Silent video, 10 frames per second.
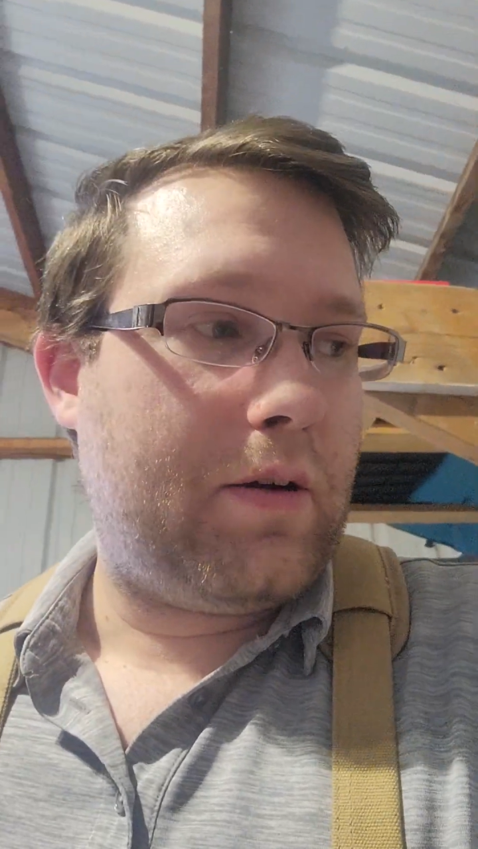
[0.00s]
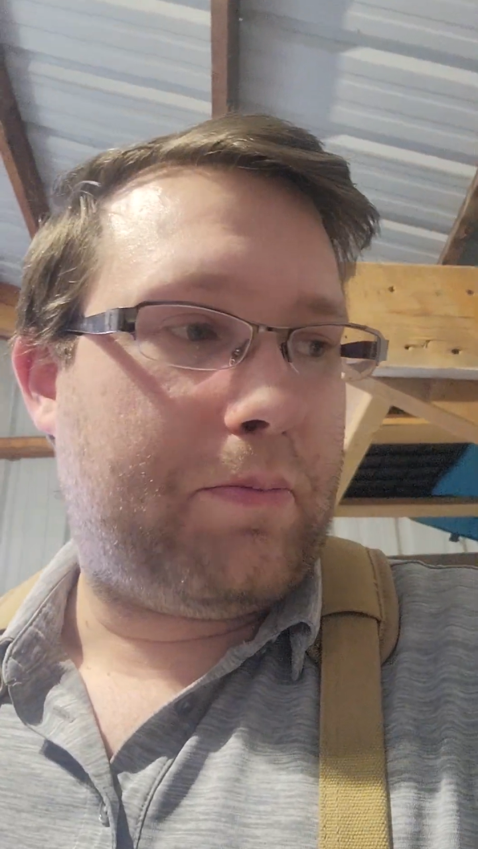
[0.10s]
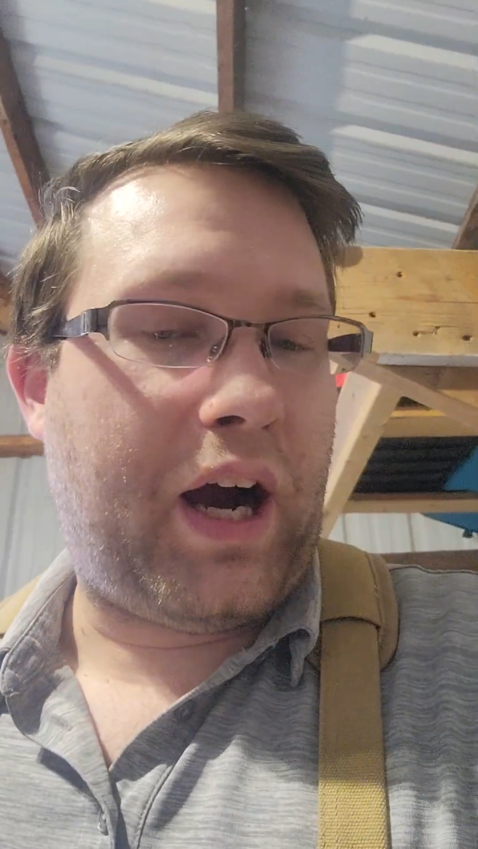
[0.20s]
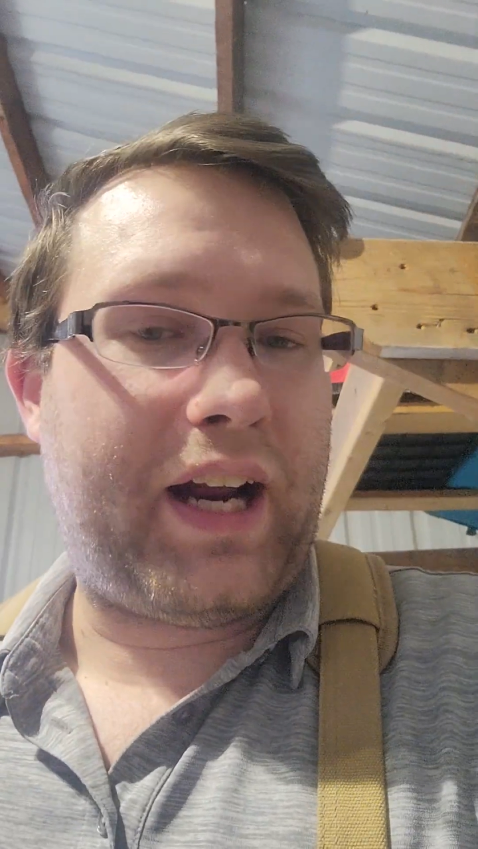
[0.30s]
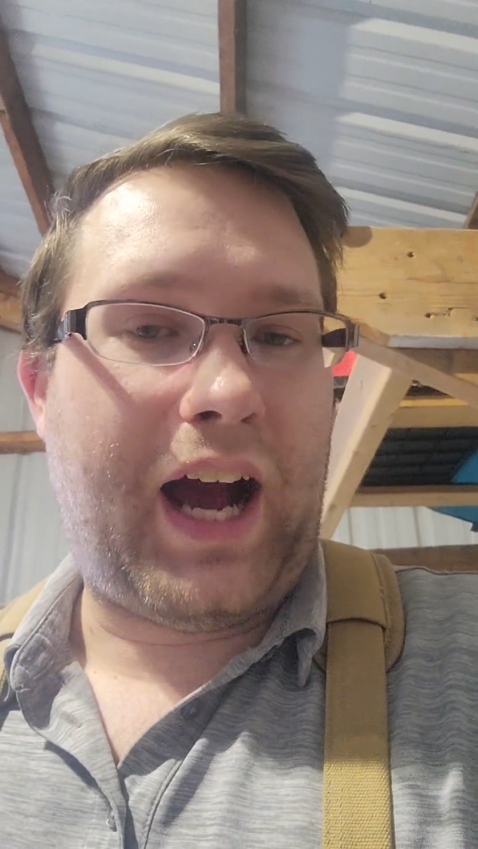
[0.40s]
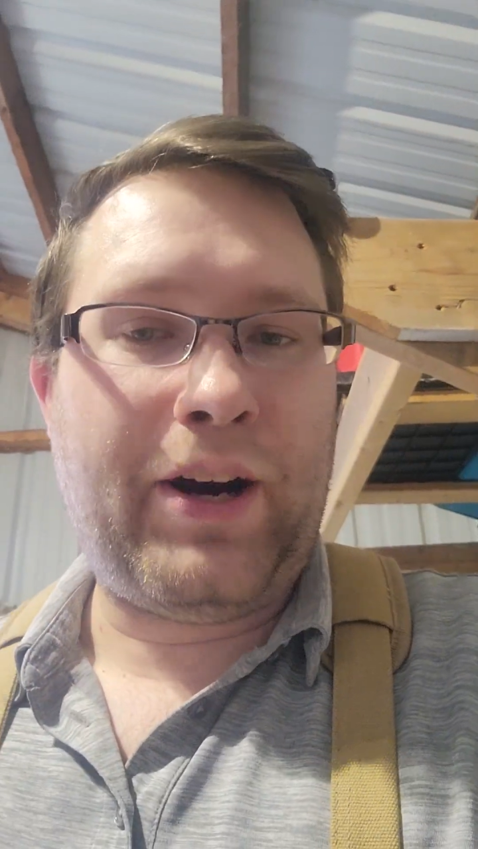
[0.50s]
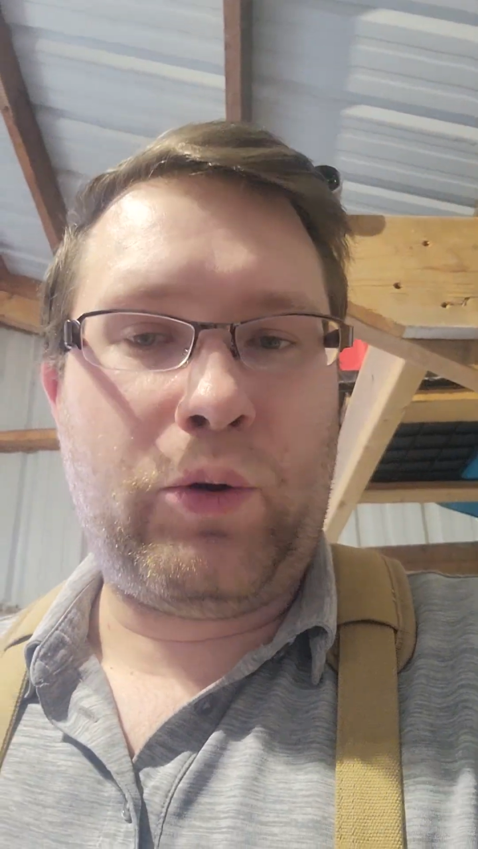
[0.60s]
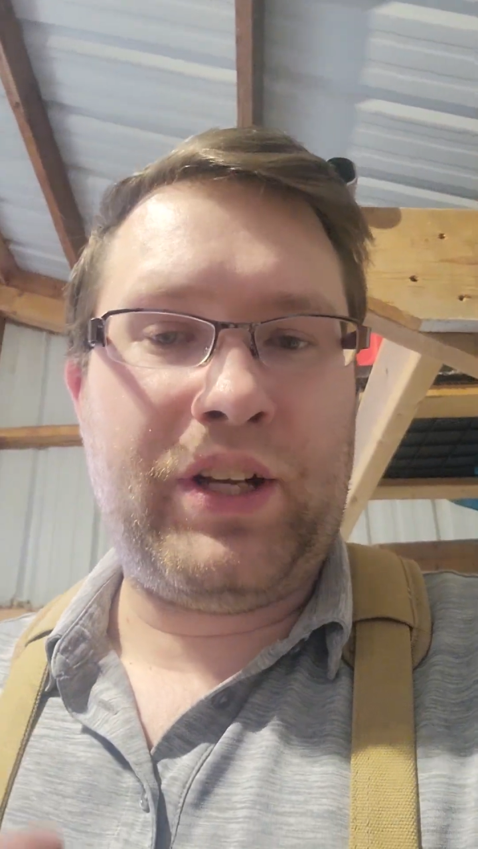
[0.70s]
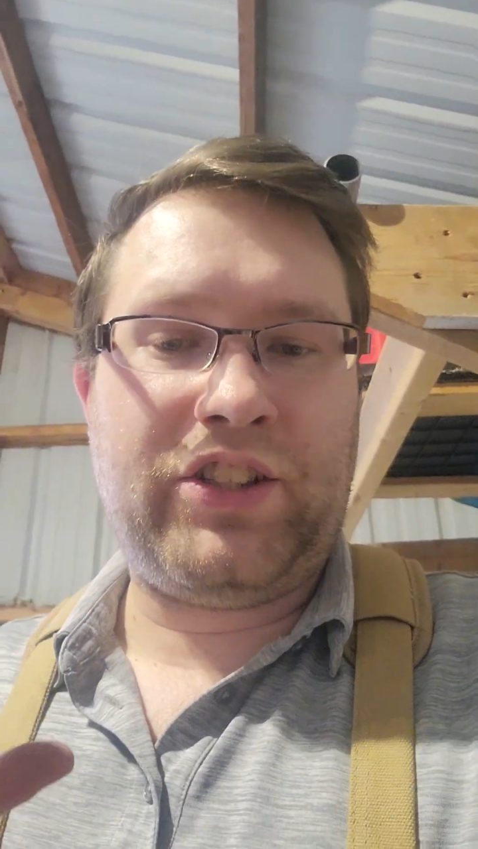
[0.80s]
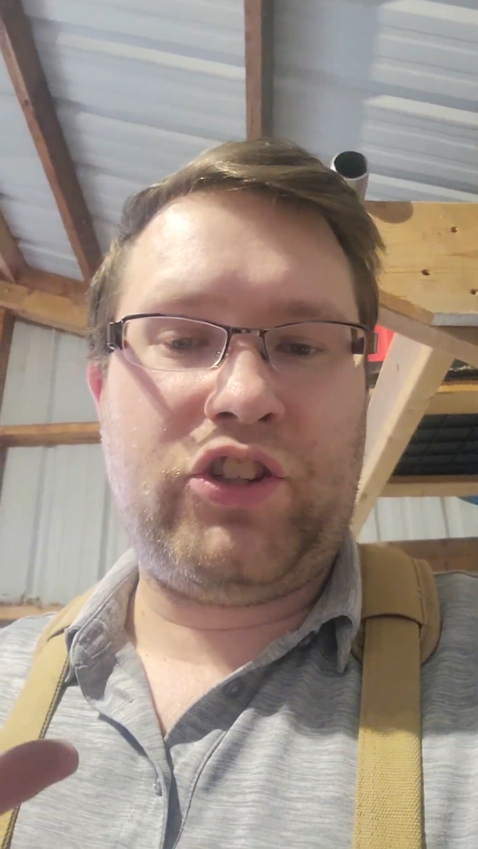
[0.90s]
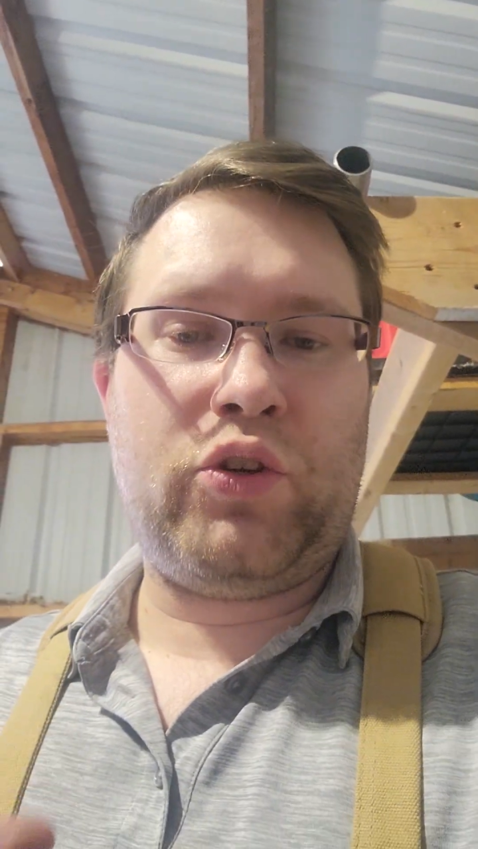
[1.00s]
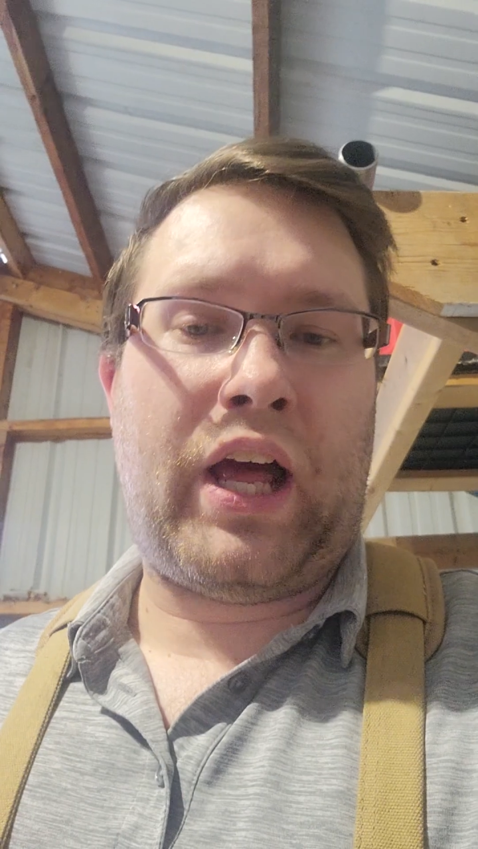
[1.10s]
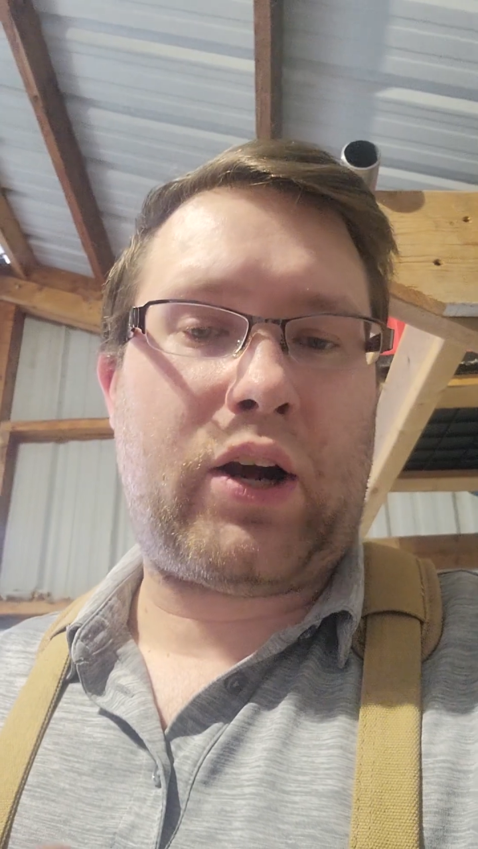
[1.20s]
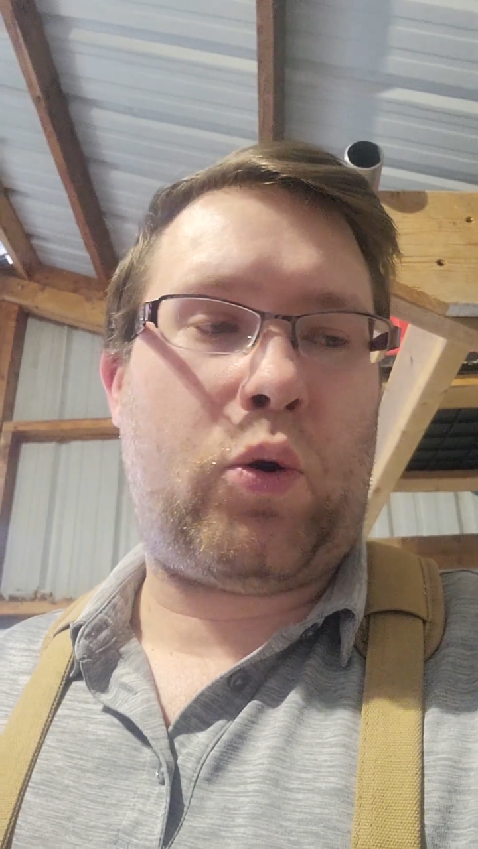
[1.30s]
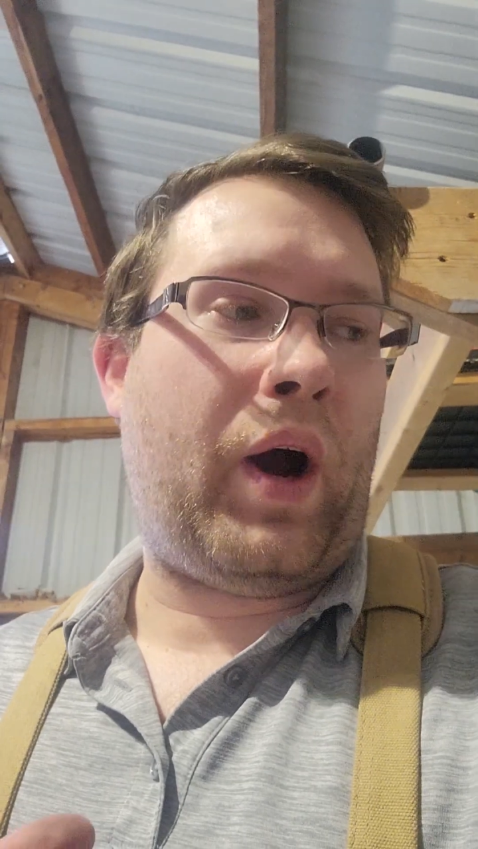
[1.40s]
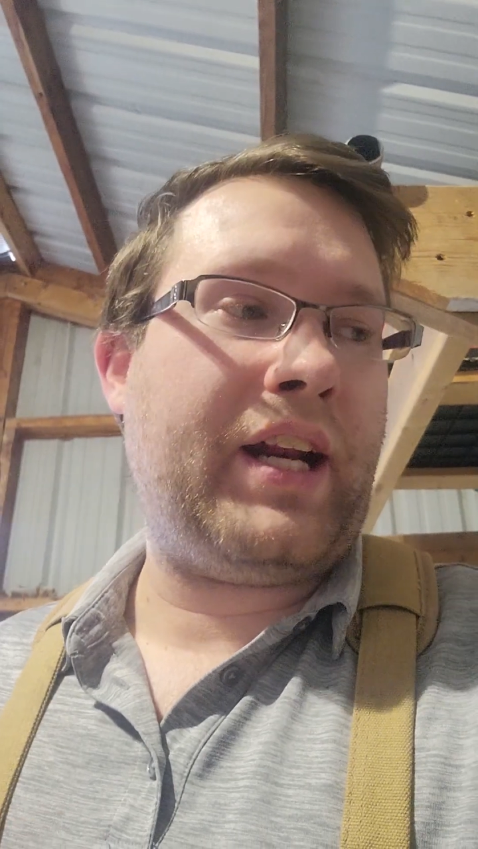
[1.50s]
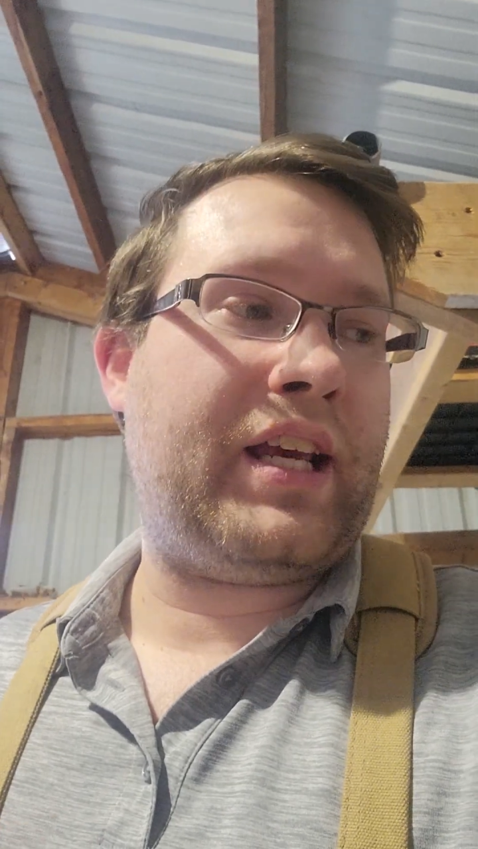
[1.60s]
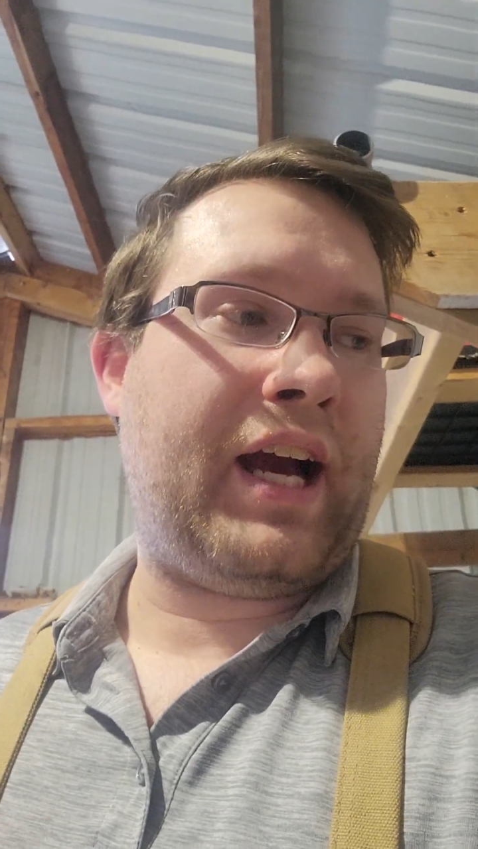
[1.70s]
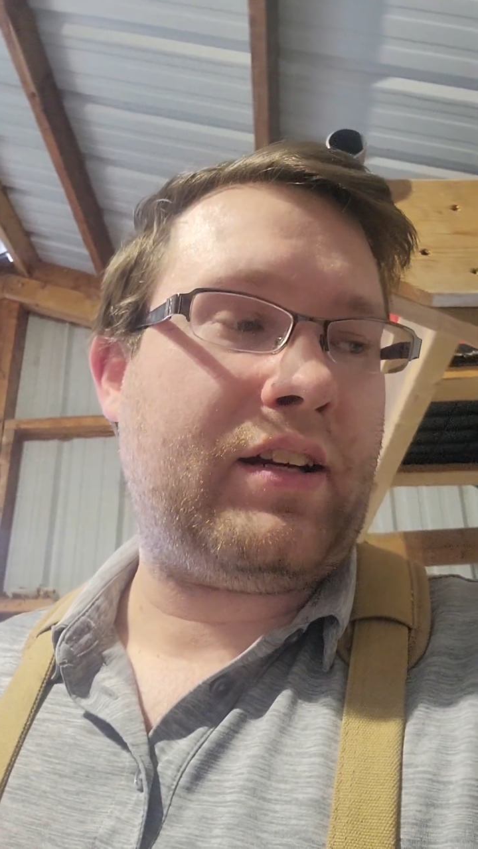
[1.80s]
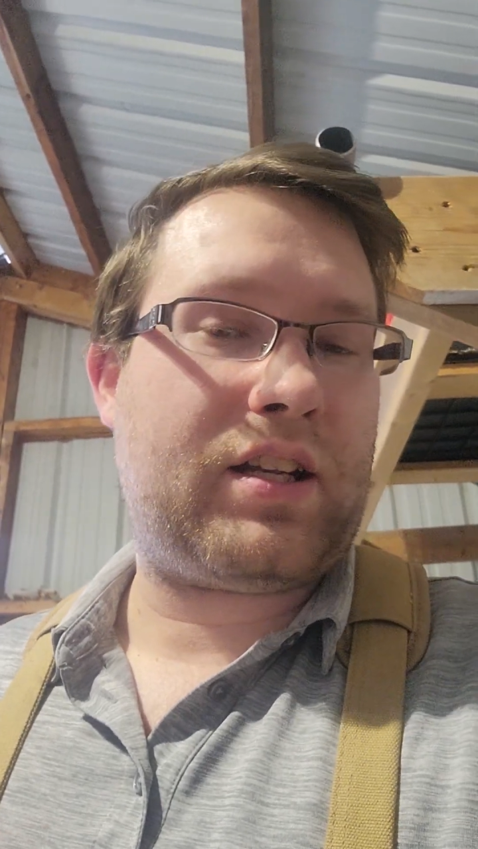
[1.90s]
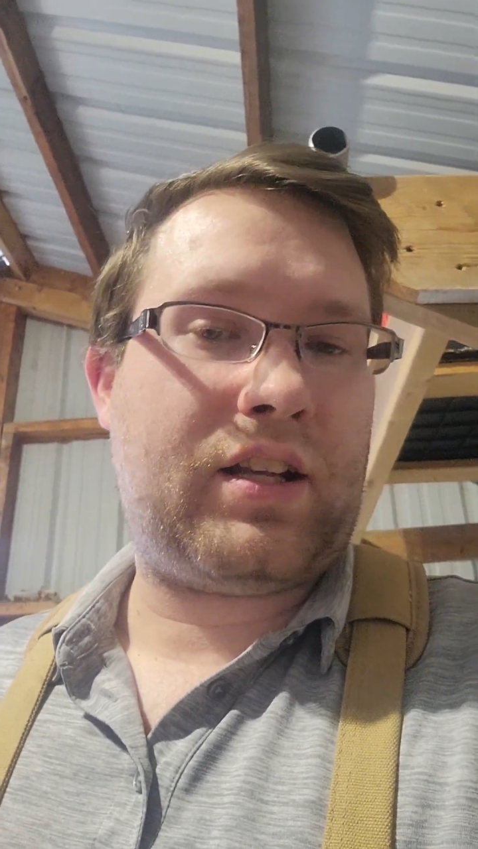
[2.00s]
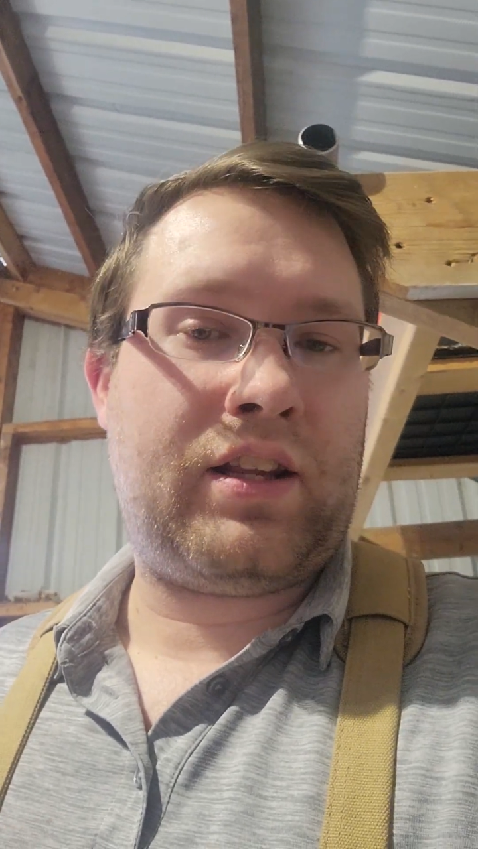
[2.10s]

but I don't need to do that quite yet.